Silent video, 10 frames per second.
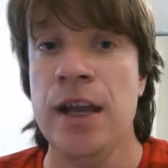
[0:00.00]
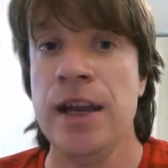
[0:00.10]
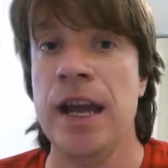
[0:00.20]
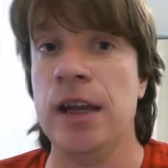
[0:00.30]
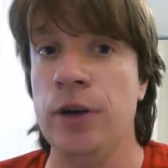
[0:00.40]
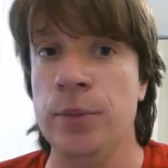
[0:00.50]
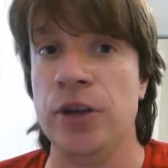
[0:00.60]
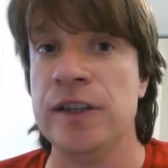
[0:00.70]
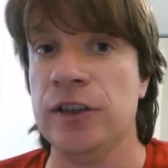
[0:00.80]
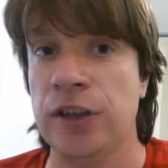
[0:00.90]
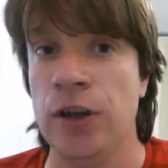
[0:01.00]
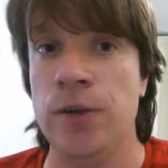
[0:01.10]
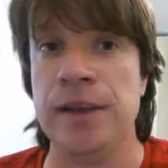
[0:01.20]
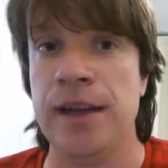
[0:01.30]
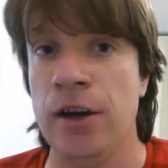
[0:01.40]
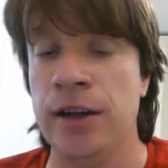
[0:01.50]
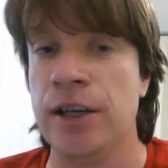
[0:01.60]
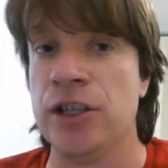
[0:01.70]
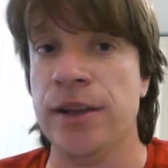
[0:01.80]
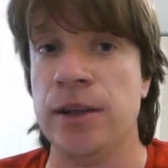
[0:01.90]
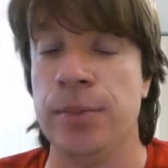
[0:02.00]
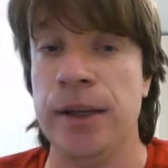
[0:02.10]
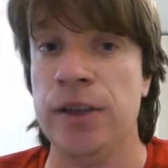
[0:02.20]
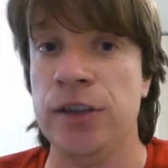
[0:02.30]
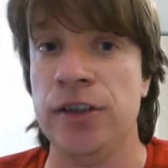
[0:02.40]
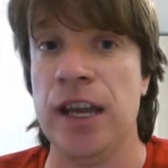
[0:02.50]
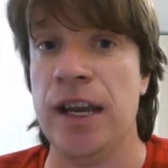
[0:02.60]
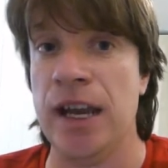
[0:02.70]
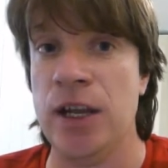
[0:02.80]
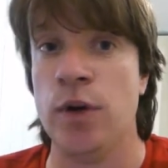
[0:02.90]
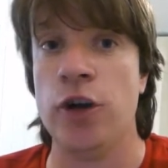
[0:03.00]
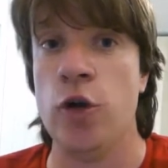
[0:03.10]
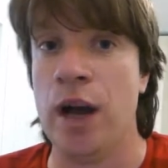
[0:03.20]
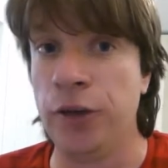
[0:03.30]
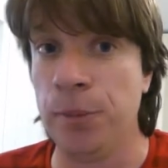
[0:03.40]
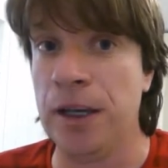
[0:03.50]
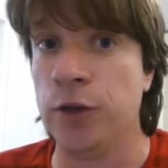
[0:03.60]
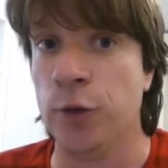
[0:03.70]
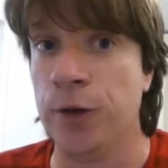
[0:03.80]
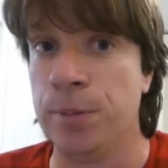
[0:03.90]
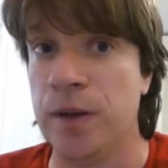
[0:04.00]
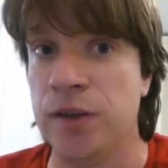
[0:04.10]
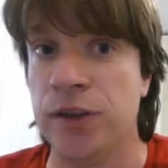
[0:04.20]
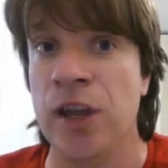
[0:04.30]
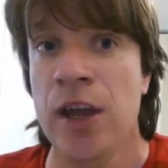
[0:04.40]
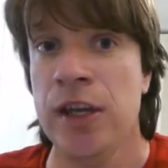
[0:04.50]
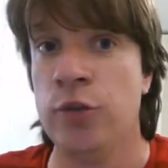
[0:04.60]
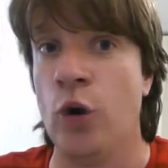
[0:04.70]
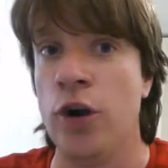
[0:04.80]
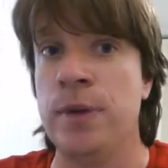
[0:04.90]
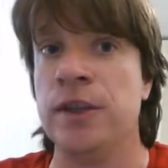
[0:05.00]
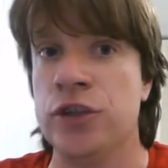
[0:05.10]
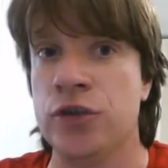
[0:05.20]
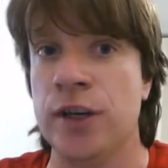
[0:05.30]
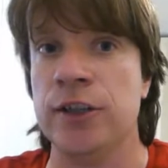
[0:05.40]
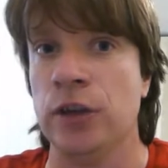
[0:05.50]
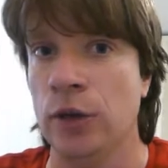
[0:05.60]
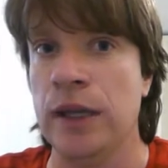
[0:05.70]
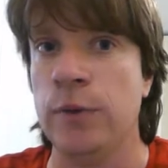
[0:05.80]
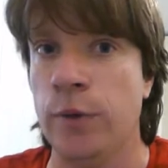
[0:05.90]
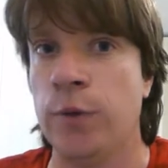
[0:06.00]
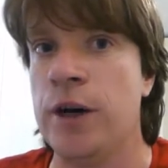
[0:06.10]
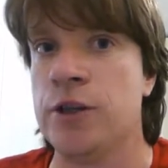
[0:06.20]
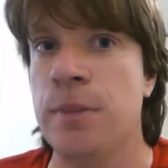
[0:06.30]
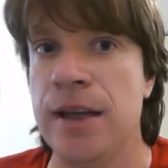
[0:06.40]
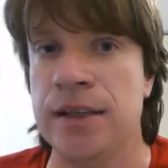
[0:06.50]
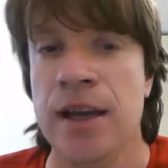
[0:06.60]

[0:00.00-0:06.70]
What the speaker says: Now everybody is turned, they're tearing each other to pieces, and anyone who hasn't been torn to pieces is roaming the streets looking for fresh meat.